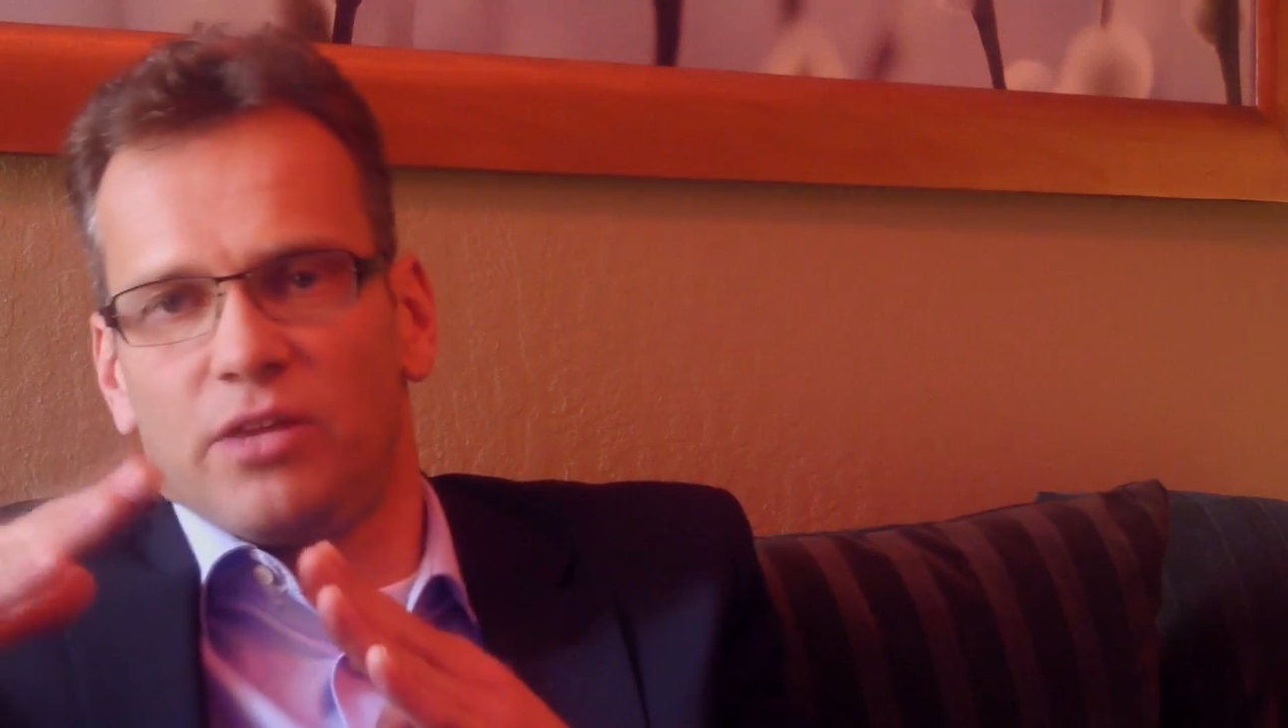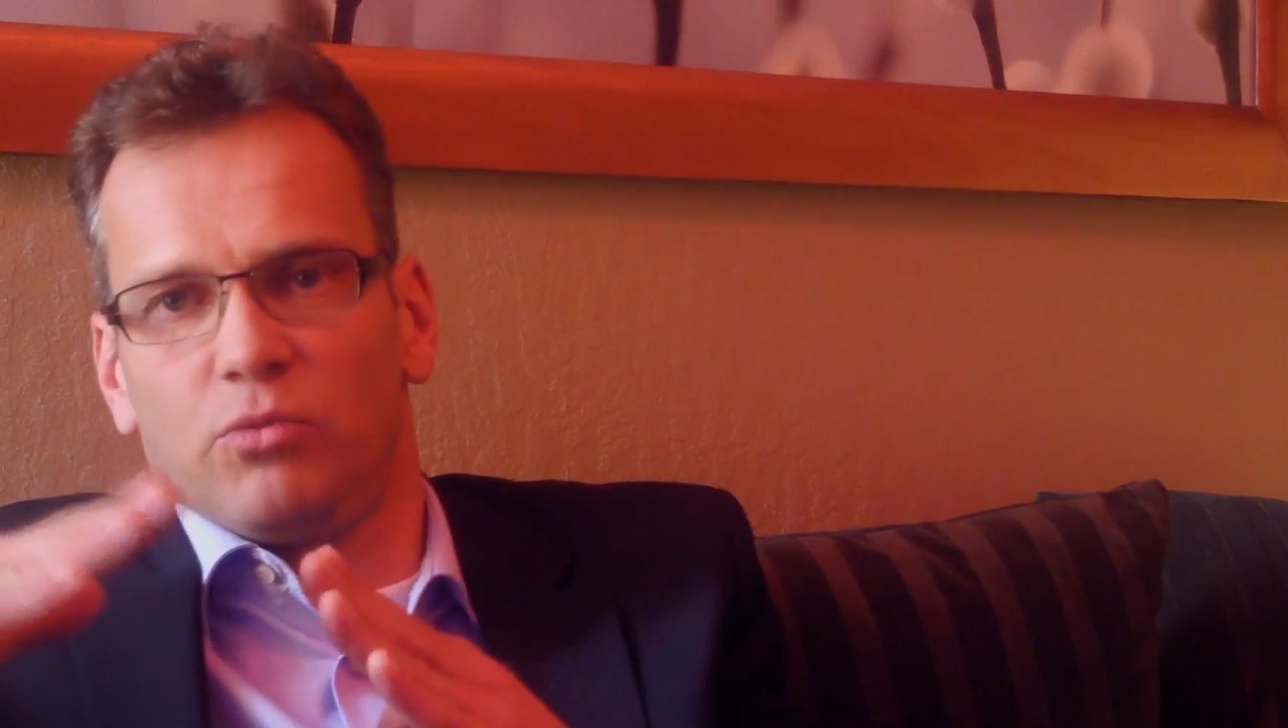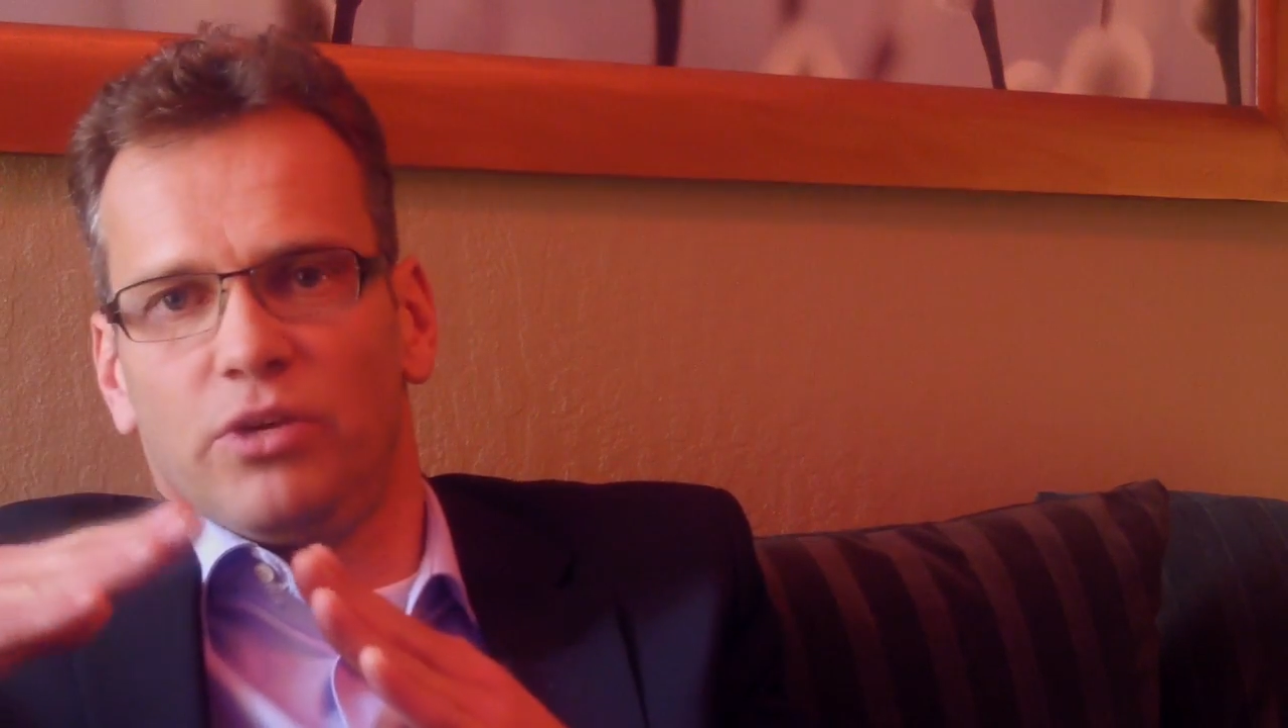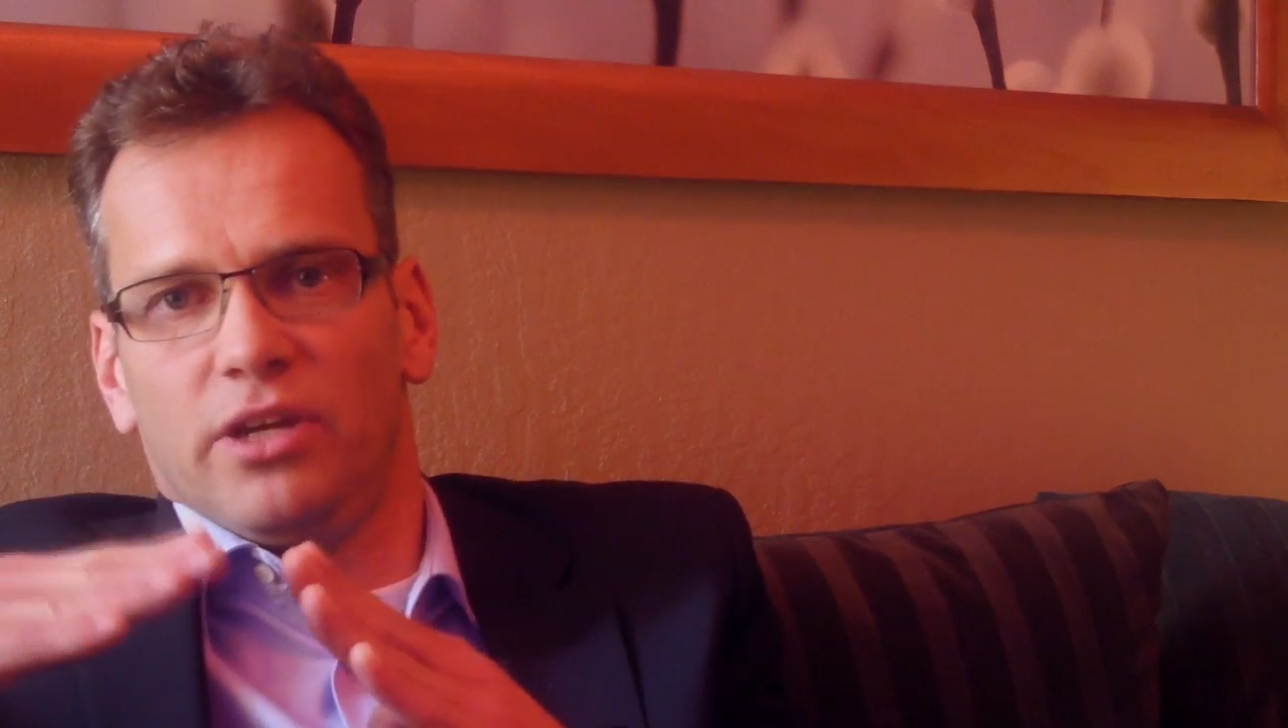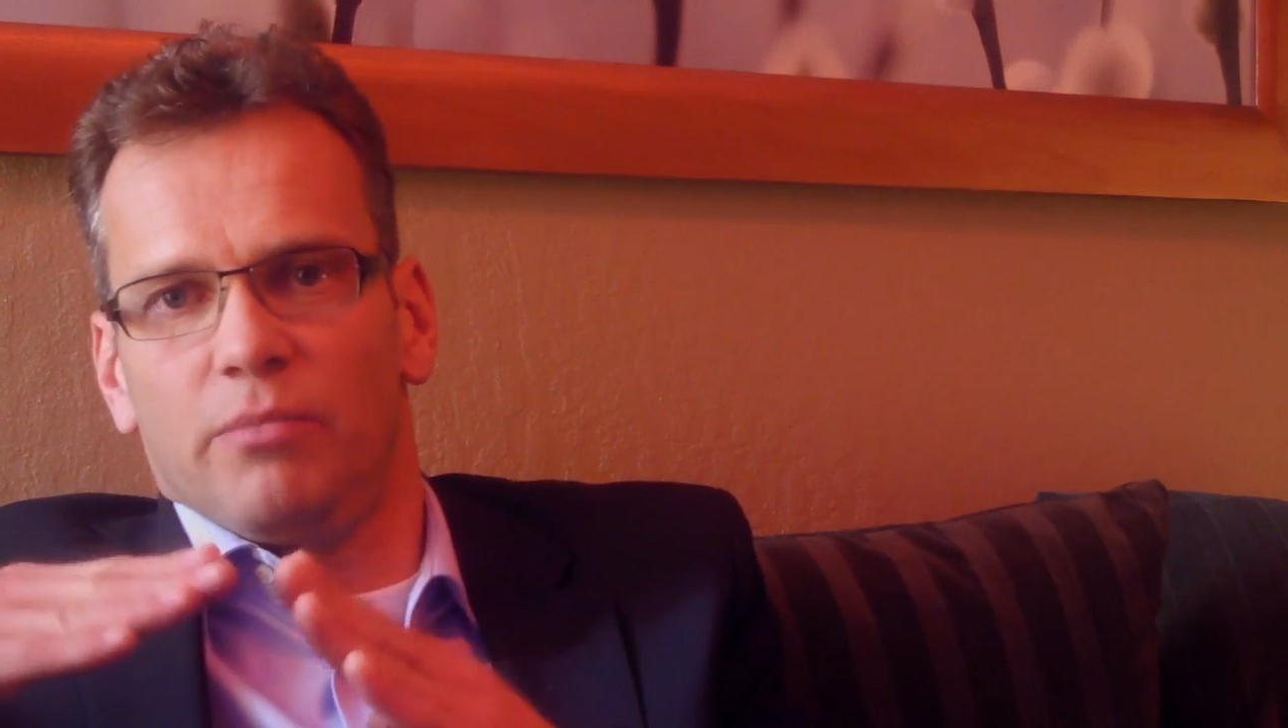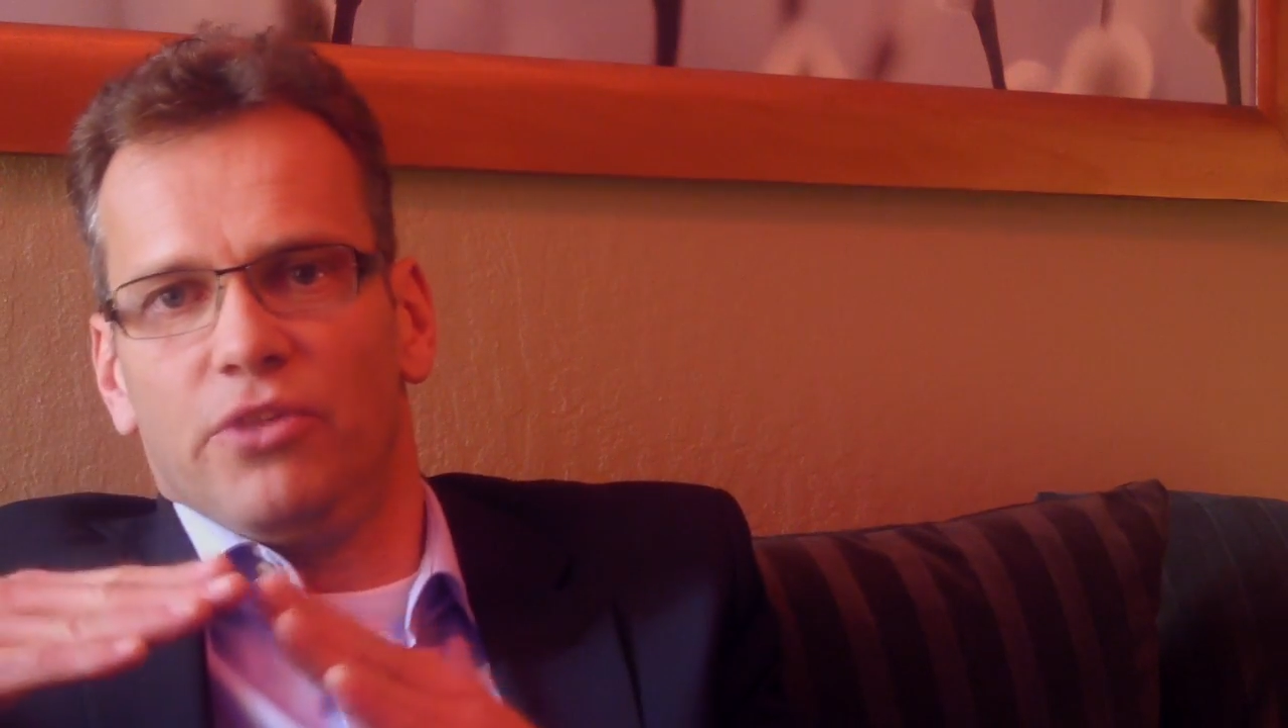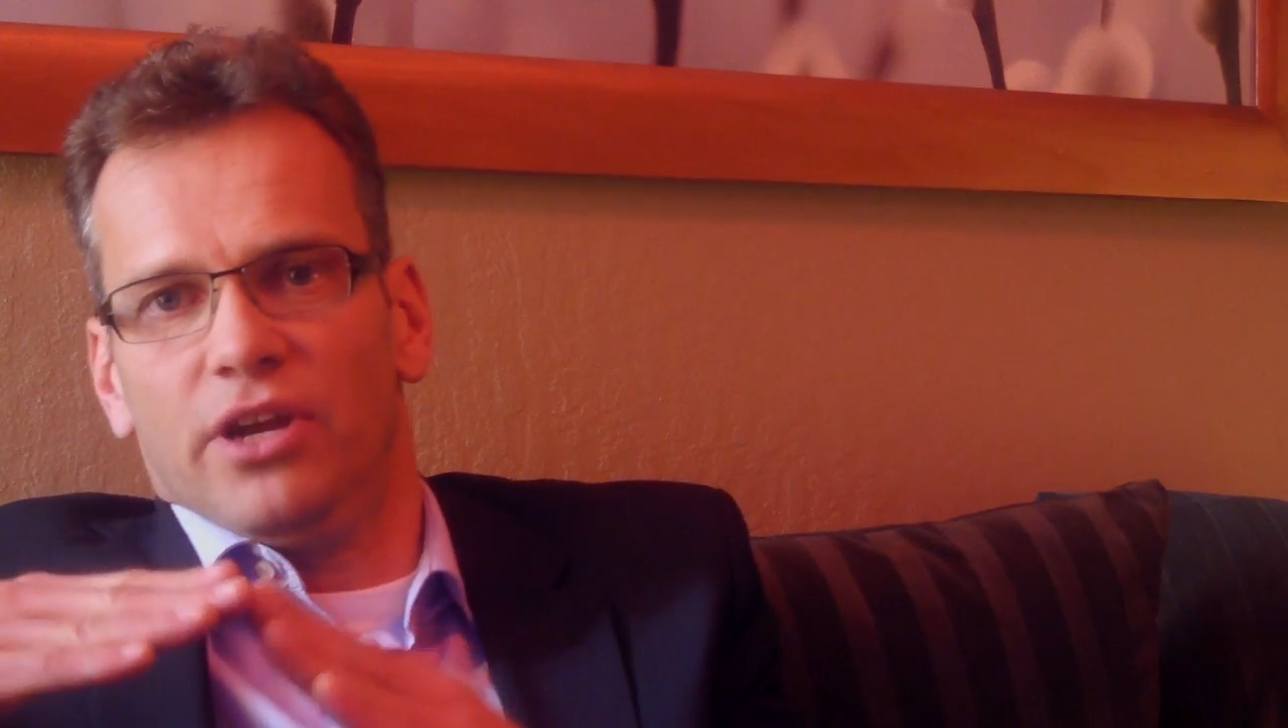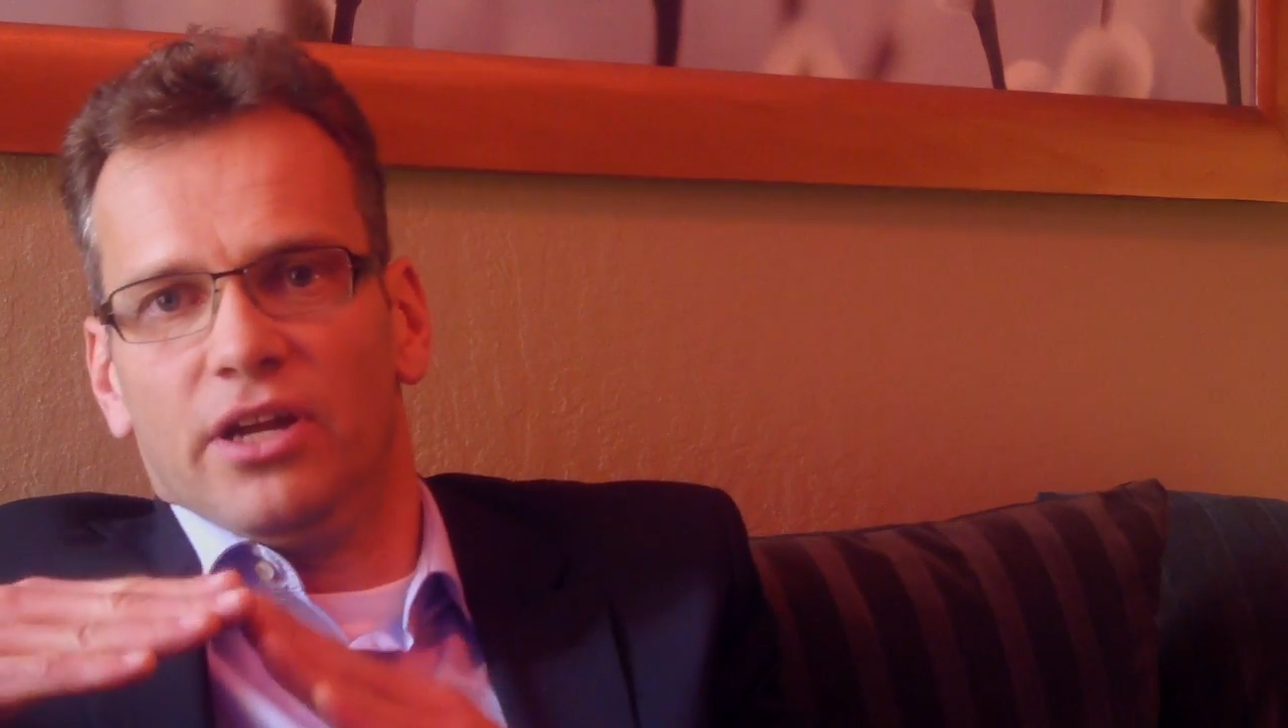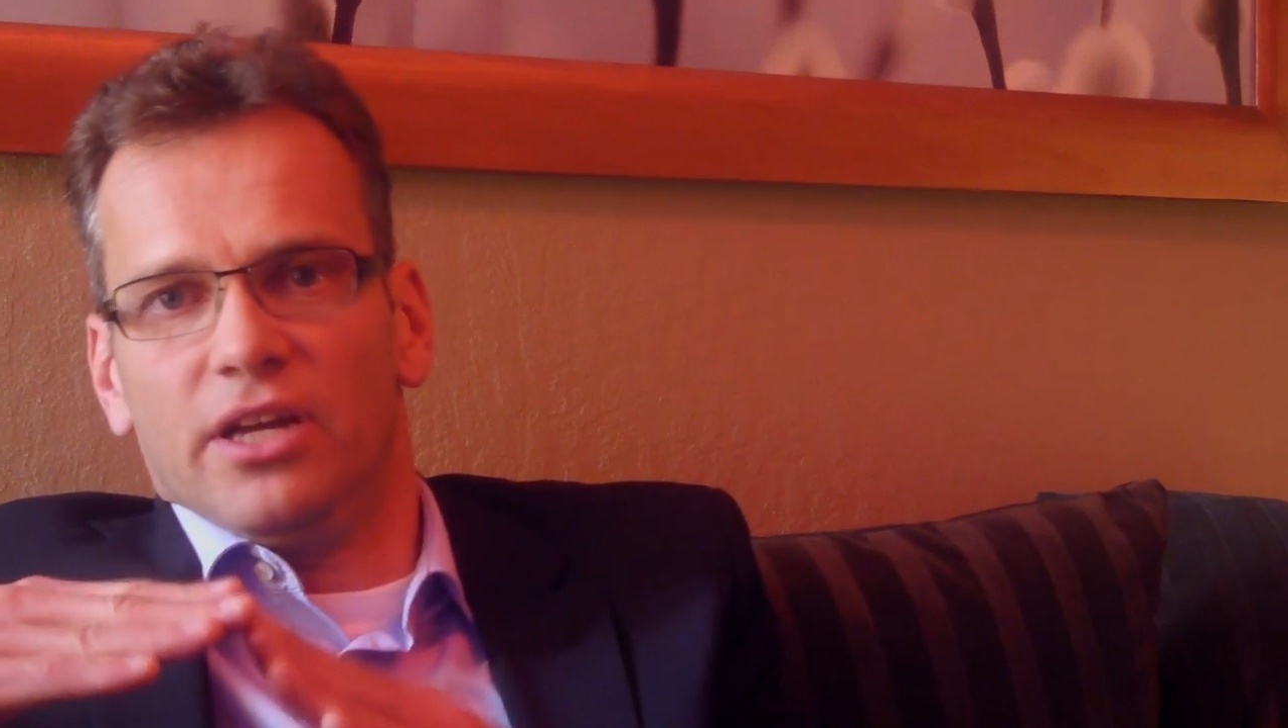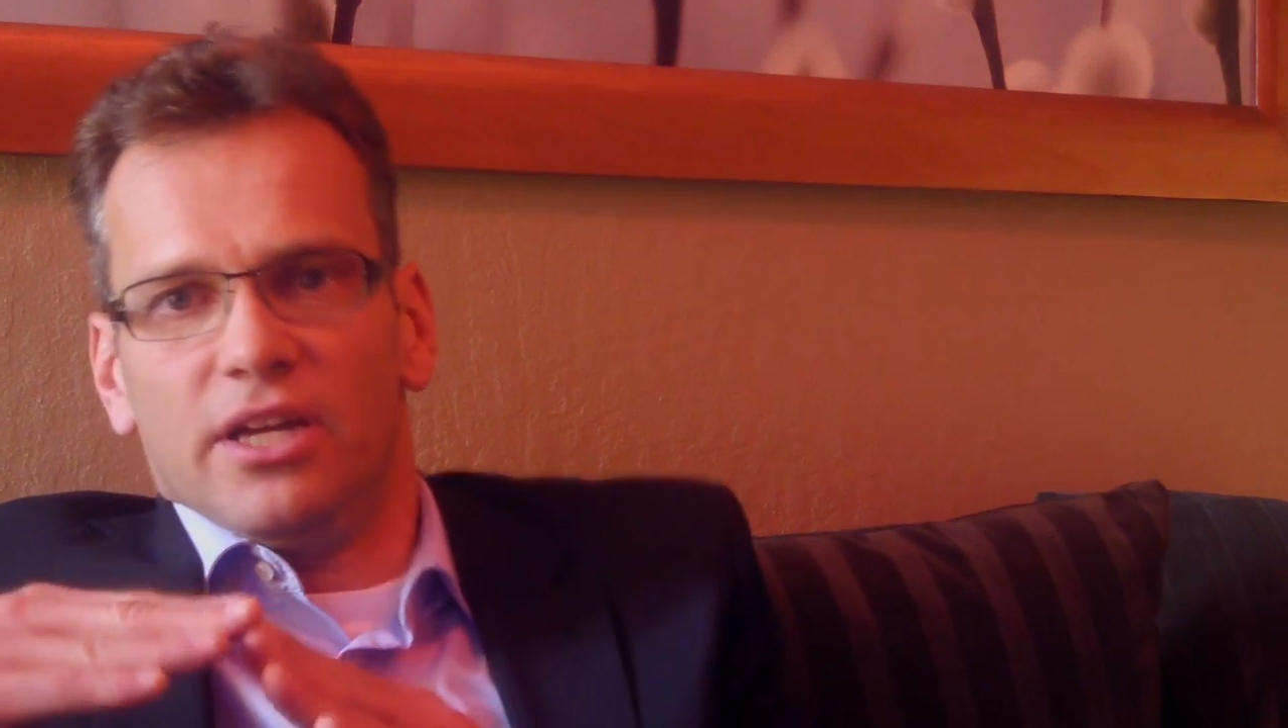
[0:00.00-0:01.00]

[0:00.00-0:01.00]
that one up there?